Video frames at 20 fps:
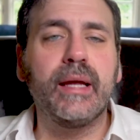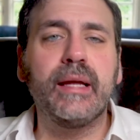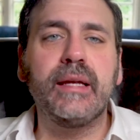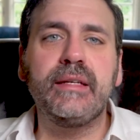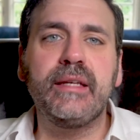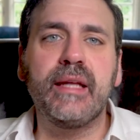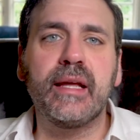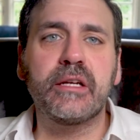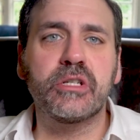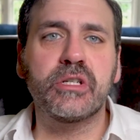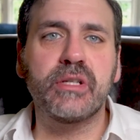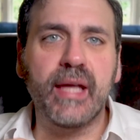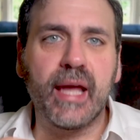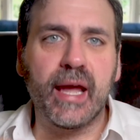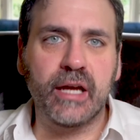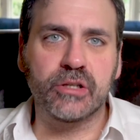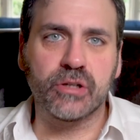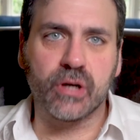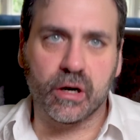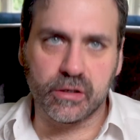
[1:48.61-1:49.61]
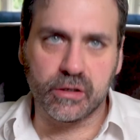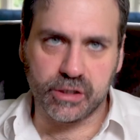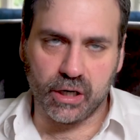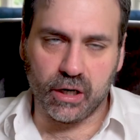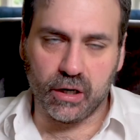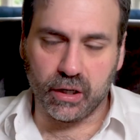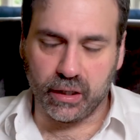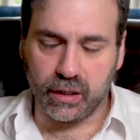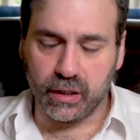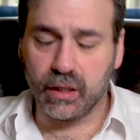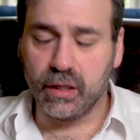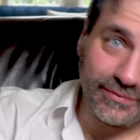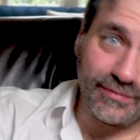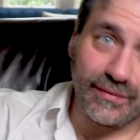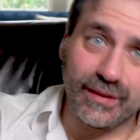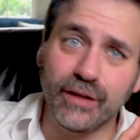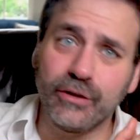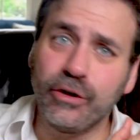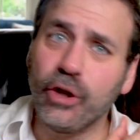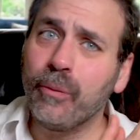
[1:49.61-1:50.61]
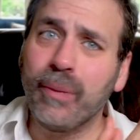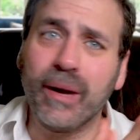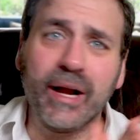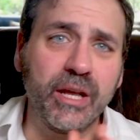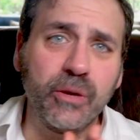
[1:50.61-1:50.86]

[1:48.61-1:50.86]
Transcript: Ditch the HR jargon. Nobody